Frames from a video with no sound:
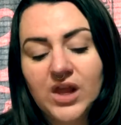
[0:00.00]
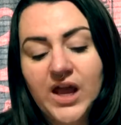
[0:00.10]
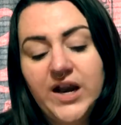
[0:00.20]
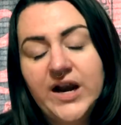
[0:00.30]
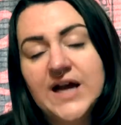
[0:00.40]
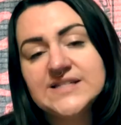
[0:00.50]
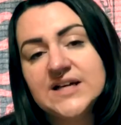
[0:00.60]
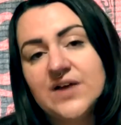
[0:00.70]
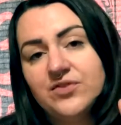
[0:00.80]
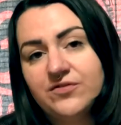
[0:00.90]
And it has to
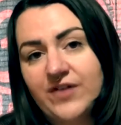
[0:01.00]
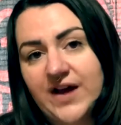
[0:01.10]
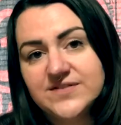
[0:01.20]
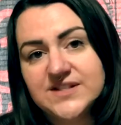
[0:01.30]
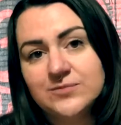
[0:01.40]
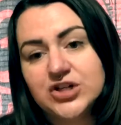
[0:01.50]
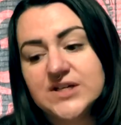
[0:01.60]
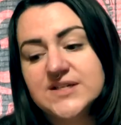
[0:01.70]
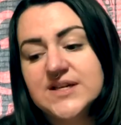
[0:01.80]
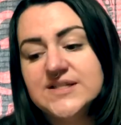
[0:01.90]
cover 5
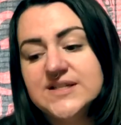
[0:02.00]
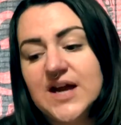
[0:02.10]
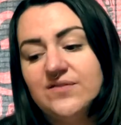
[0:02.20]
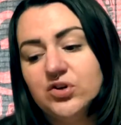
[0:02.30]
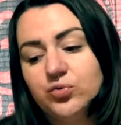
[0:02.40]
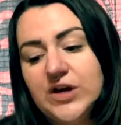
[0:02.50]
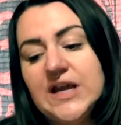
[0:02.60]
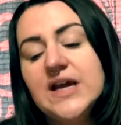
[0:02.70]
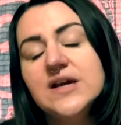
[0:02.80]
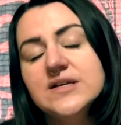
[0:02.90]
subjects. It needs to cover
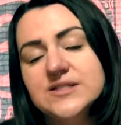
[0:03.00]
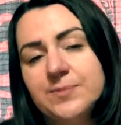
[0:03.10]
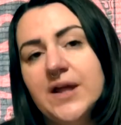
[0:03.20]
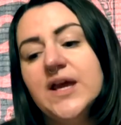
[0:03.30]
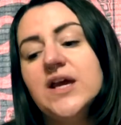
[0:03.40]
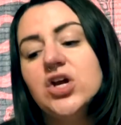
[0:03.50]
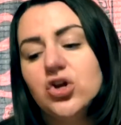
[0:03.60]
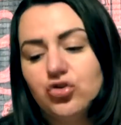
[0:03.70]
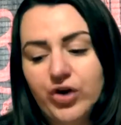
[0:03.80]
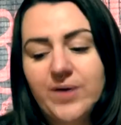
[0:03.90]
reading,
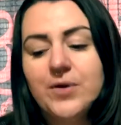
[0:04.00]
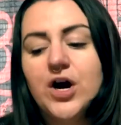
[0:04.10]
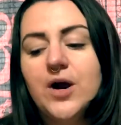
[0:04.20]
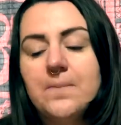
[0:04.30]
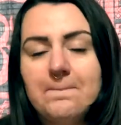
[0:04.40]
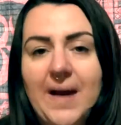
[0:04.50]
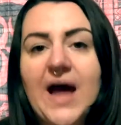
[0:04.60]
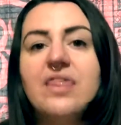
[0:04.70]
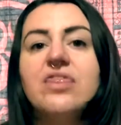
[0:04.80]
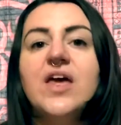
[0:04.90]
spelling, grammar,
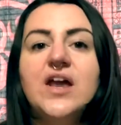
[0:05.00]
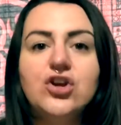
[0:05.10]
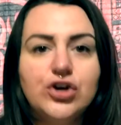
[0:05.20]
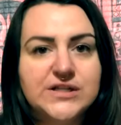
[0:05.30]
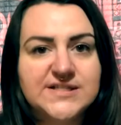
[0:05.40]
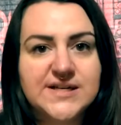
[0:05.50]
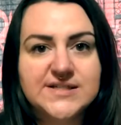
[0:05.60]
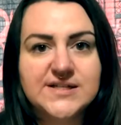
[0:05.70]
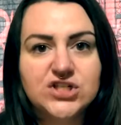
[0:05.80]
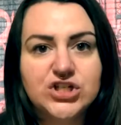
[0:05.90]
math, and good
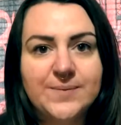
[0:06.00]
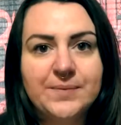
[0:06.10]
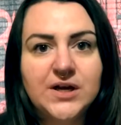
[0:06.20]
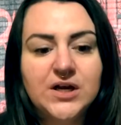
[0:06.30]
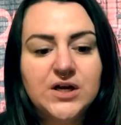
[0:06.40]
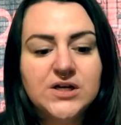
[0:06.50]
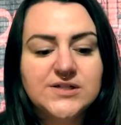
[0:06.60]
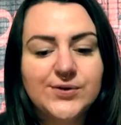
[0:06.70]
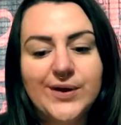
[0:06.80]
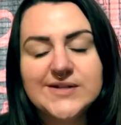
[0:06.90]
citizenship.
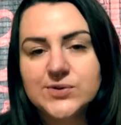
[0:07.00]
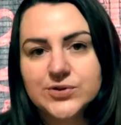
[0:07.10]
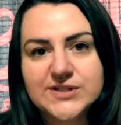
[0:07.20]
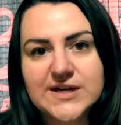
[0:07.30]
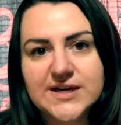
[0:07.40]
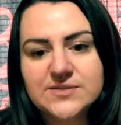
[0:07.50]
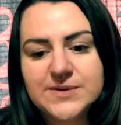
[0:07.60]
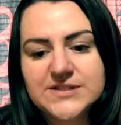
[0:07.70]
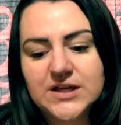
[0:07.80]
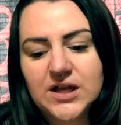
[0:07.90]
So like social studies,
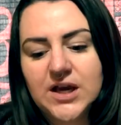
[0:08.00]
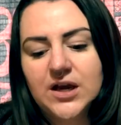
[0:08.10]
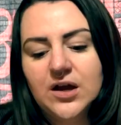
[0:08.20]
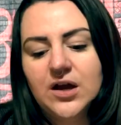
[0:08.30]
basically.